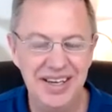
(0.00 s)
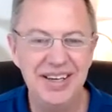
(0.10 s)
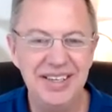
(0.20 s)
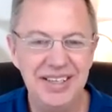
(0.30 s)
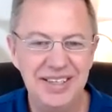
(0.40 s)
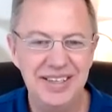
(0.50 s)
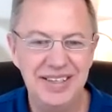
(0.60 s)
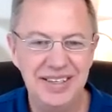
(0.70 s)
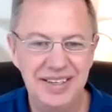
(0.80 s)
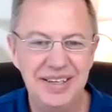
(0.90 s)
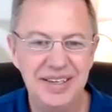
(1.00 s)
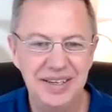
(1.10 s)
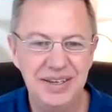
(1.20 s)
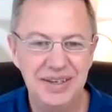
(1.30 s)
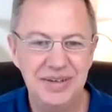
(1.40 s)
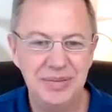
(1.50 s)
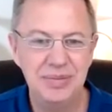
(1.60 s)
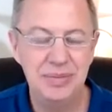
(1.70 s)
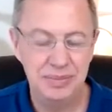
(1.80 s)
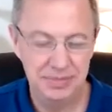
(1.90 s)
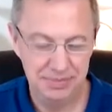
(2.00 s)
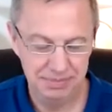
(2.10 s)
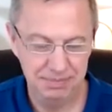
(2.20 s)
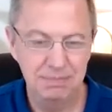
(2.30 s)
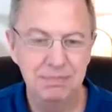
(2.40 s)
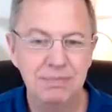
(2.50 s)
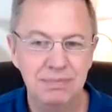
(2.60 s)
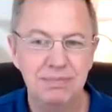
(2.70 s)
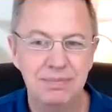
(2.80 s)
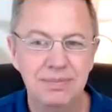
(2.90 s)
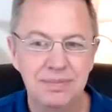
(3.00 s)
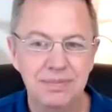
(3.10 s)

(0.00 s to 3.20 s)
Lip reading: [no speech]